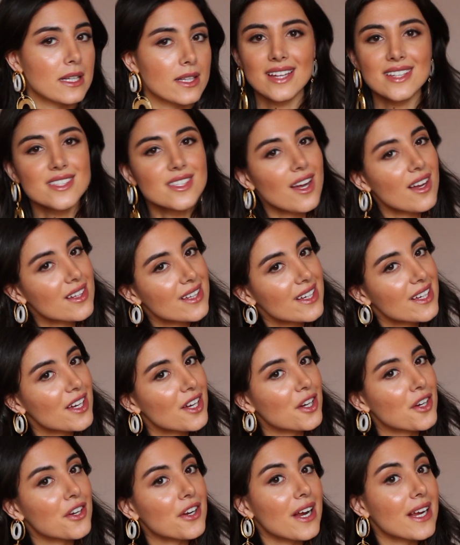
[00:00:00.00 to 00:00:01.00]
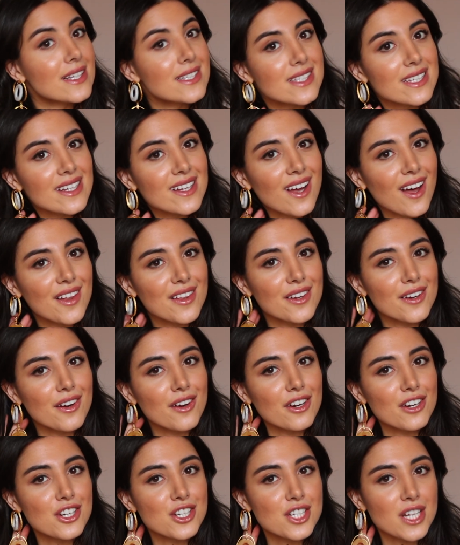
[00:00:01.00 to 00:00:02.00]
It's not like a crazy color
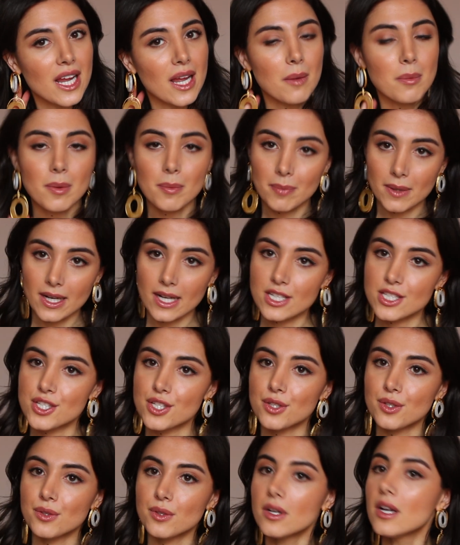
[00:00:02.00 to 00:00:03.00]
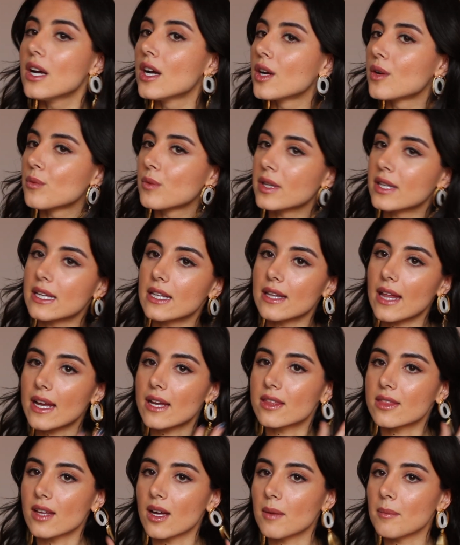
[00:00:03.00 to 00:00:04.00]
or shape, but I do really
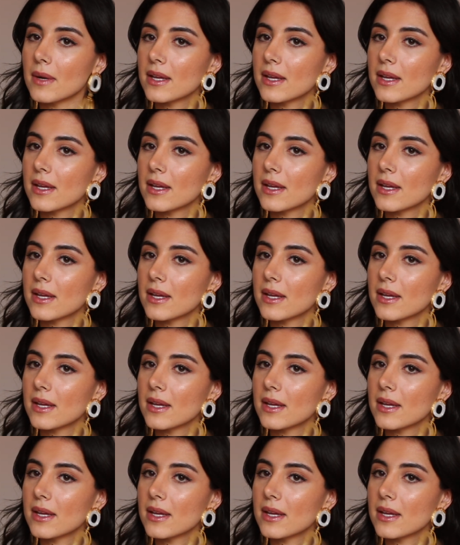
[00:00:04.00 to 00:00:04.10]
like them.